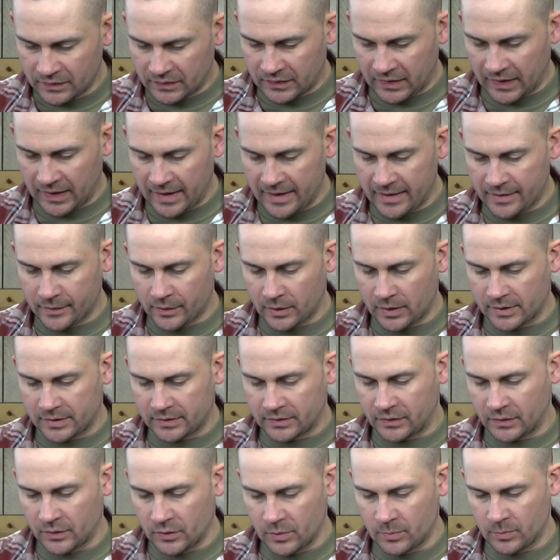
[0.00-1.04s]
tan
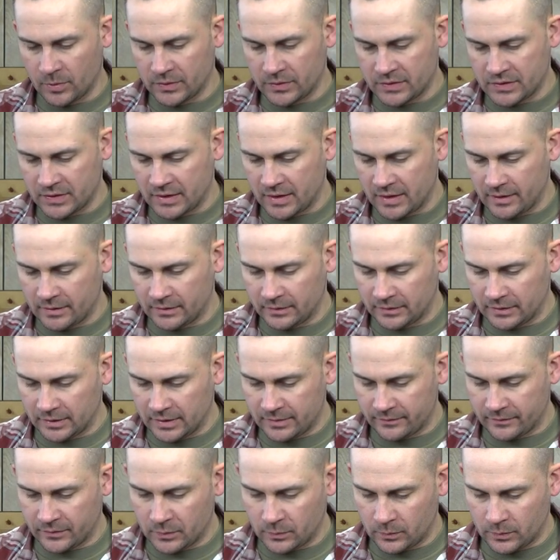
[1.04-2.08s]
Octobers, and I
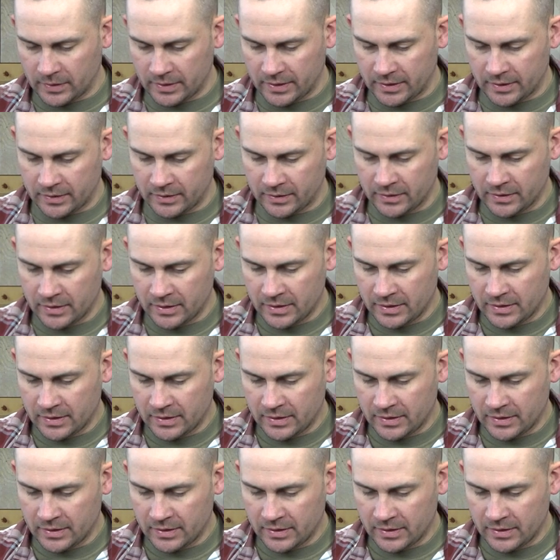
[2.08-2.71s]
love the way